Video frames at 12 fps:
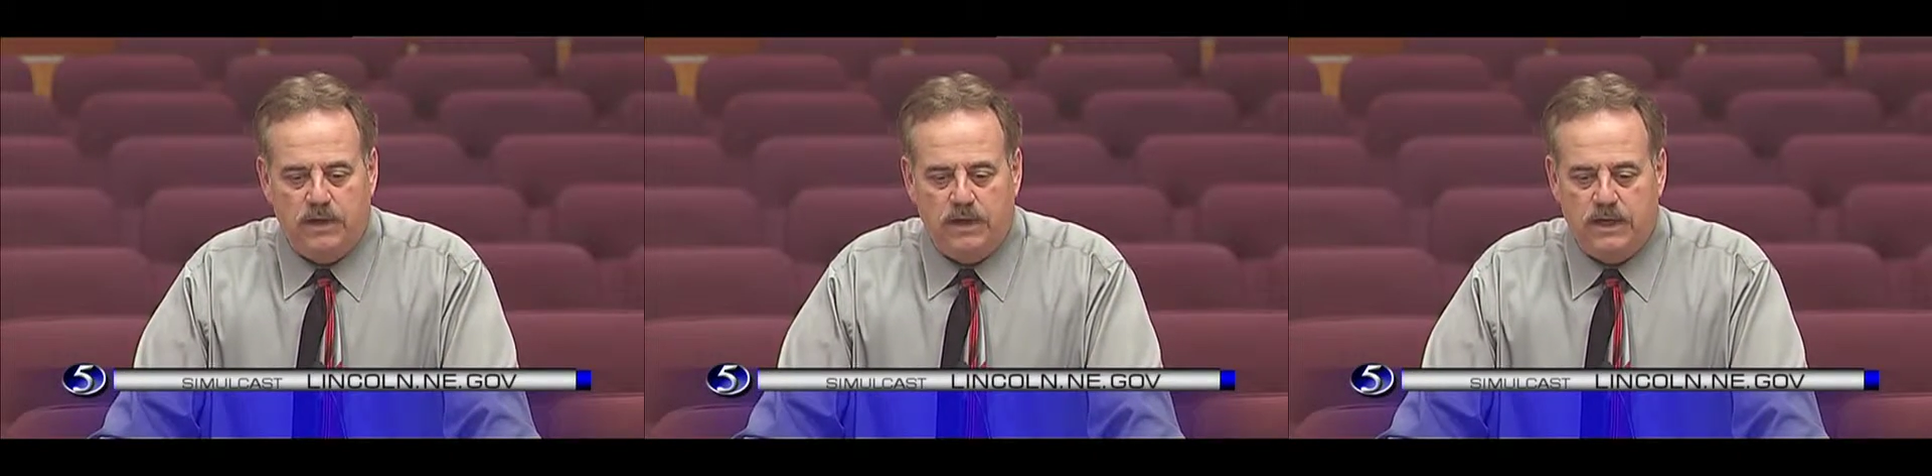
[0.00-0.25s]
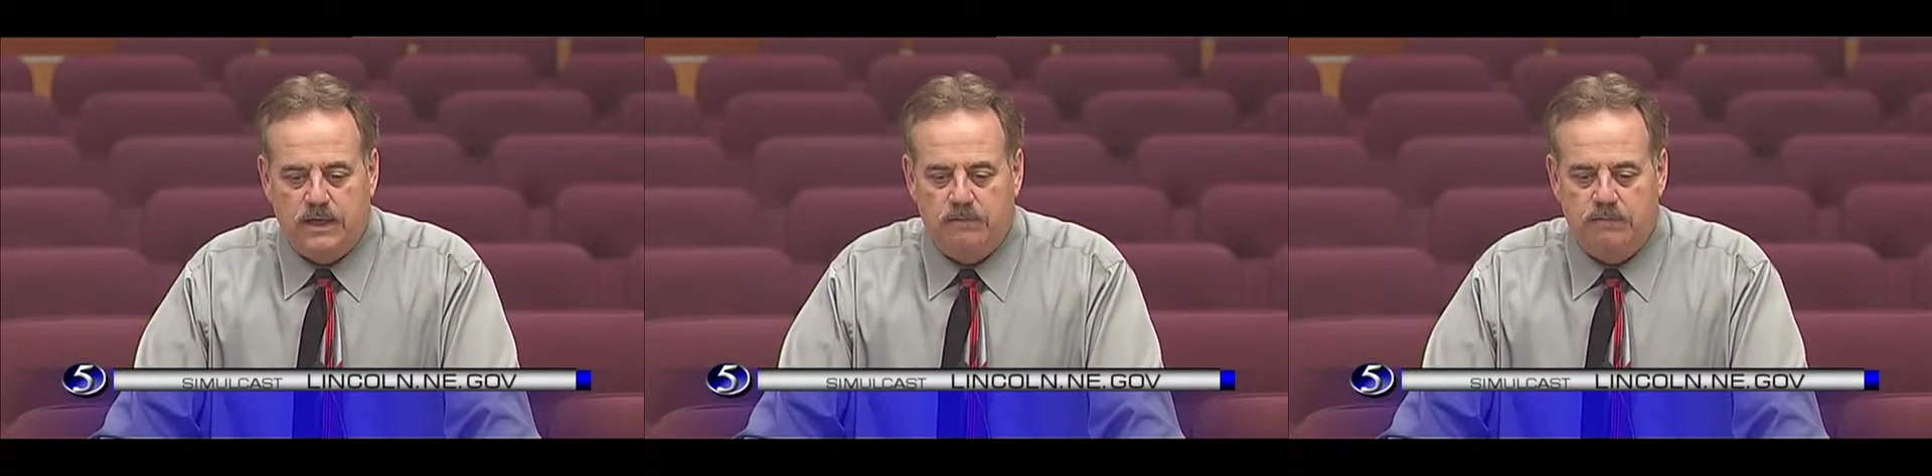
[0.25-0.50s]

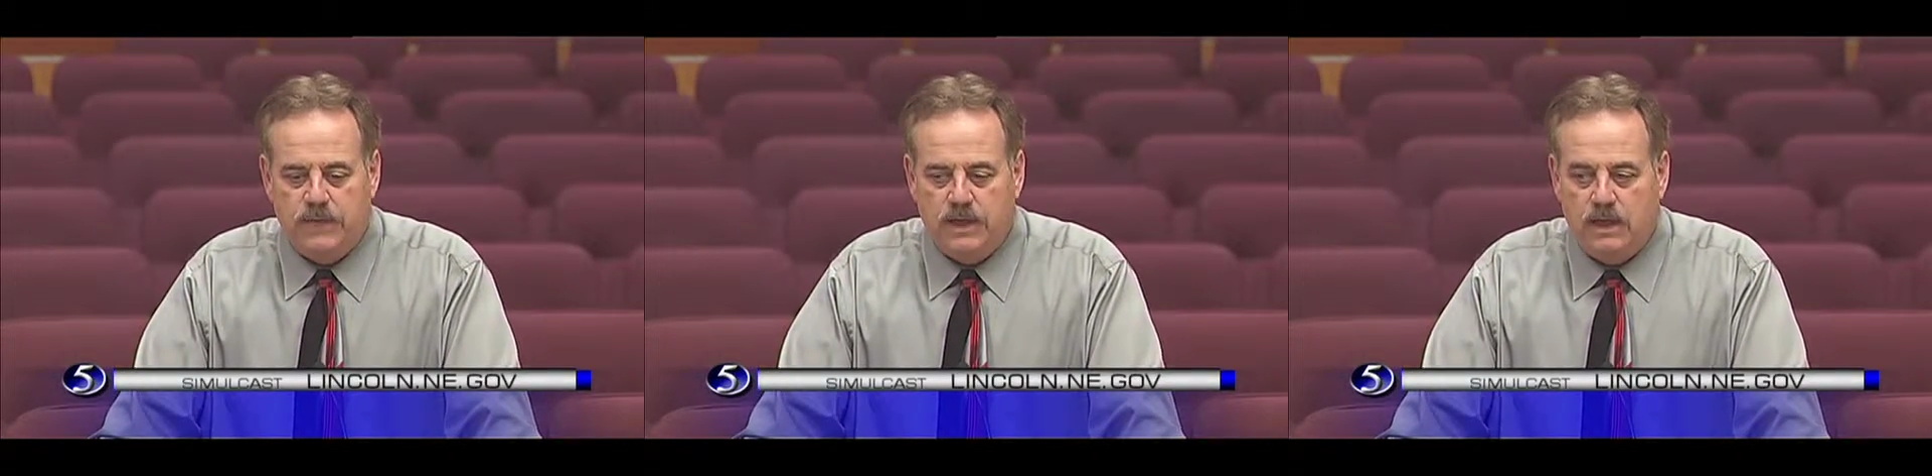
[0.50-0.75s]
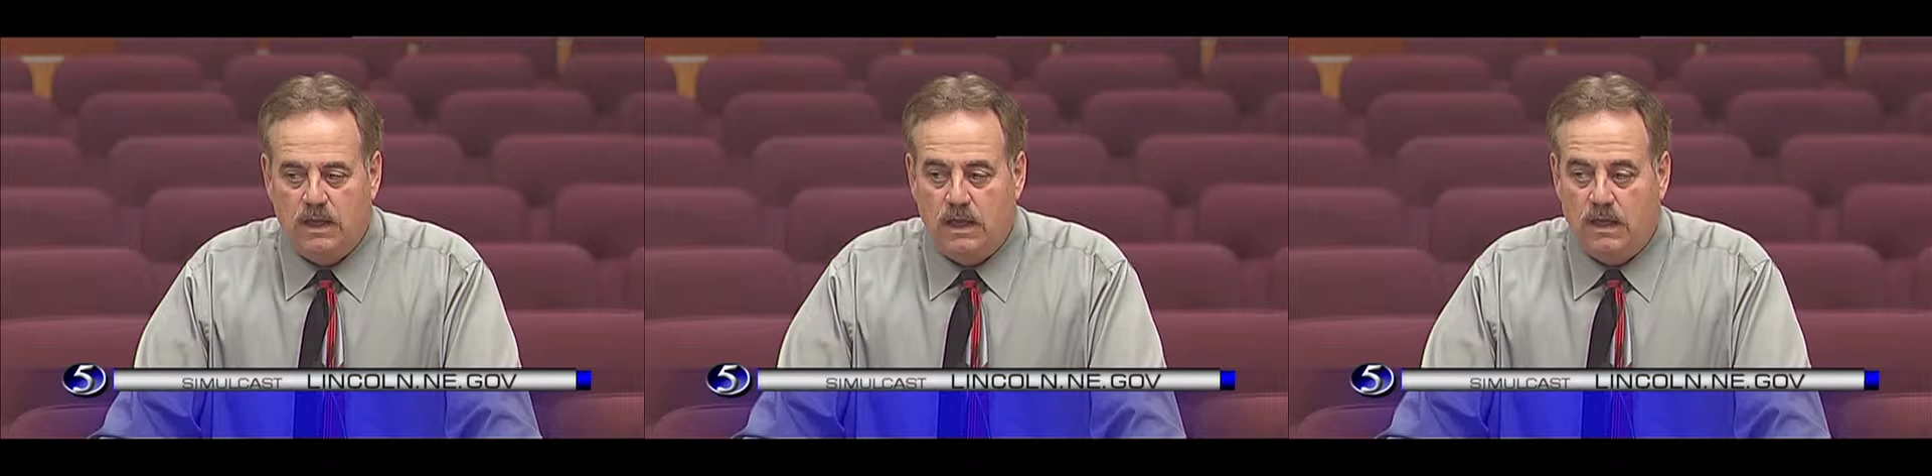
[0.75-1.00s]
Um,
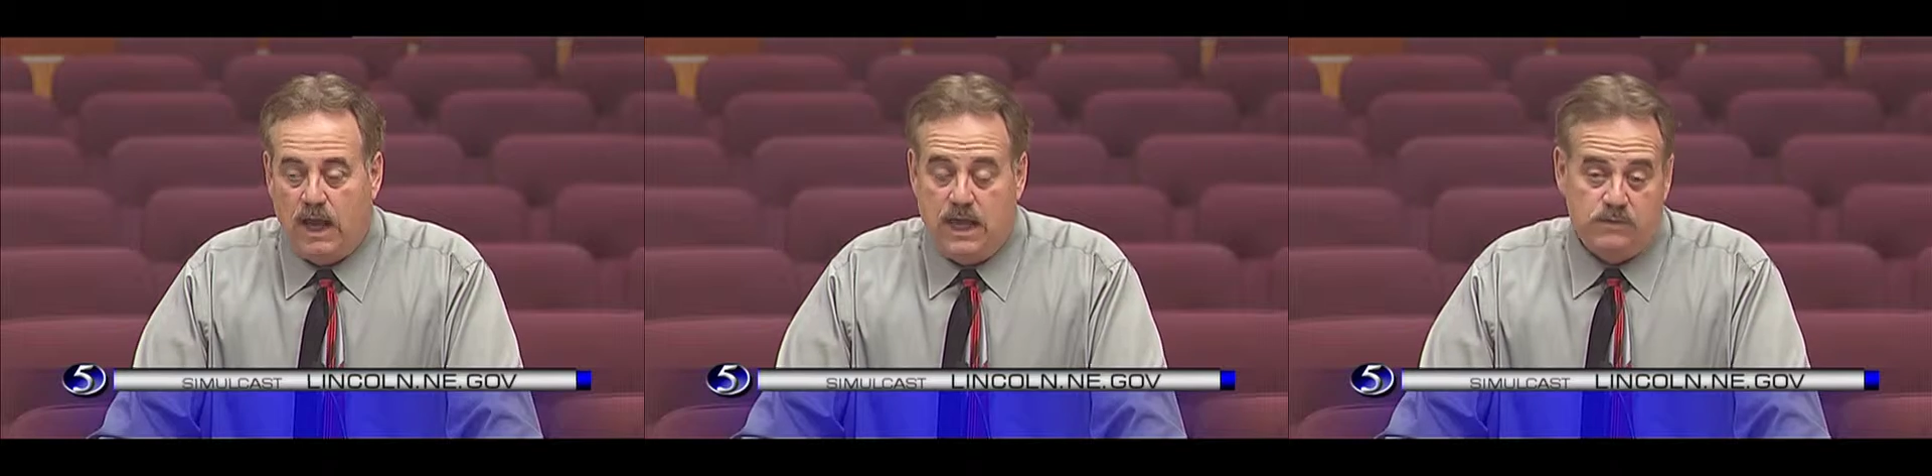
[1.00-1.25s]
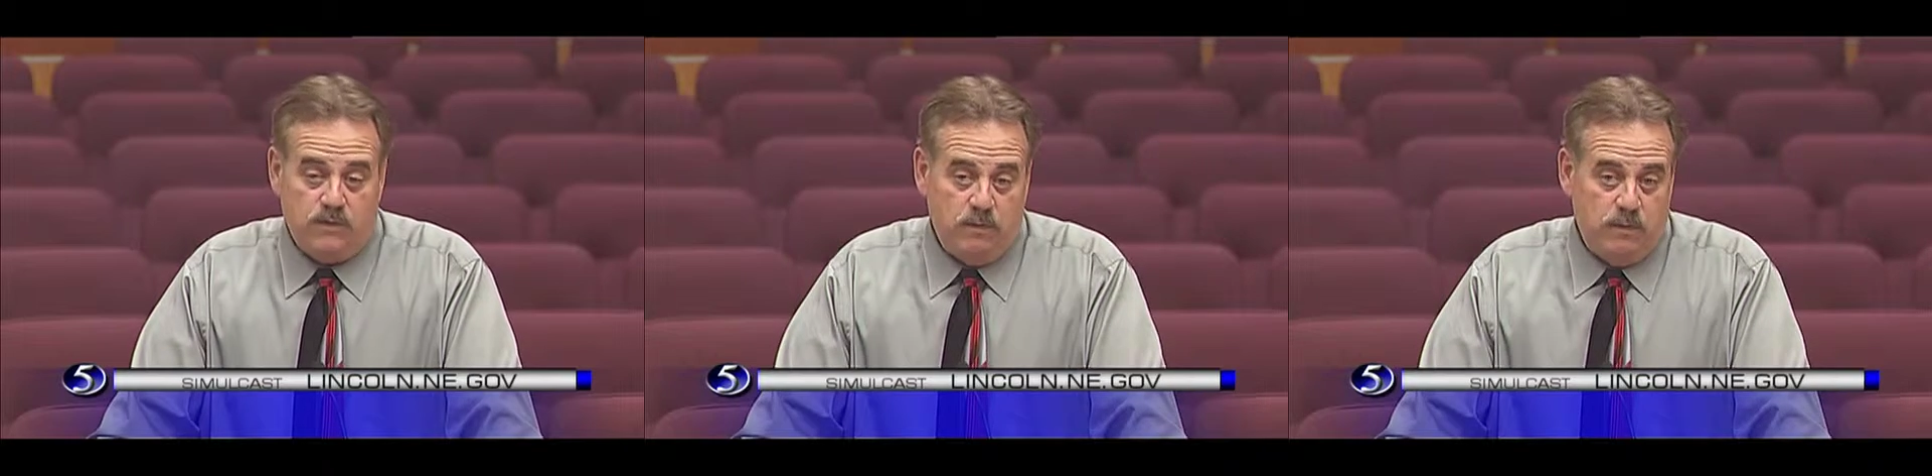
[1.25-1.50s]

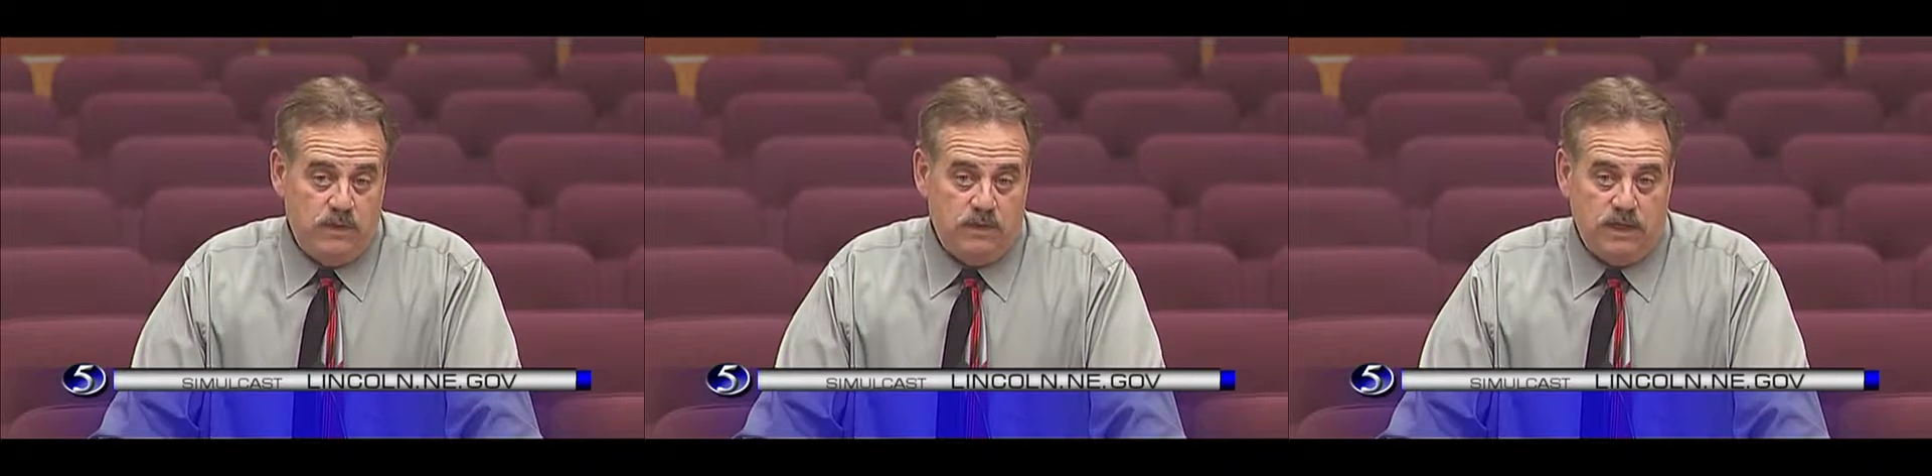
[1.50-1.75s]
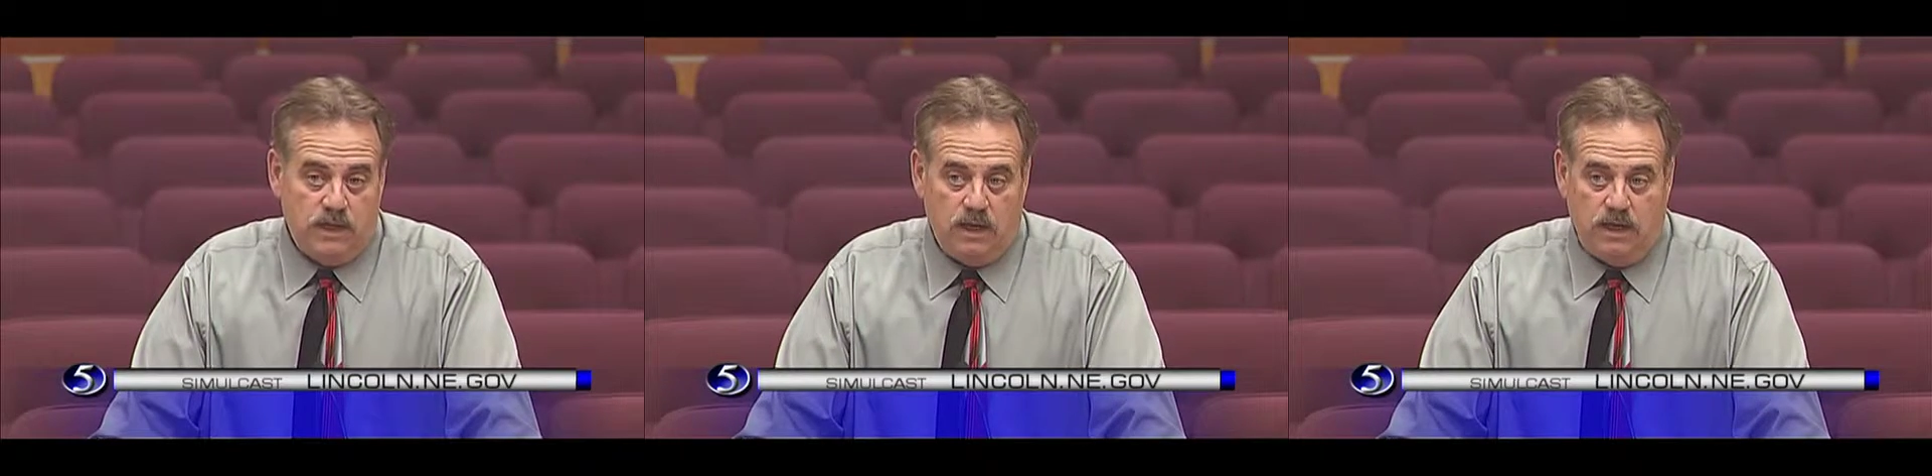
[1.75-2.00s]
as for the building,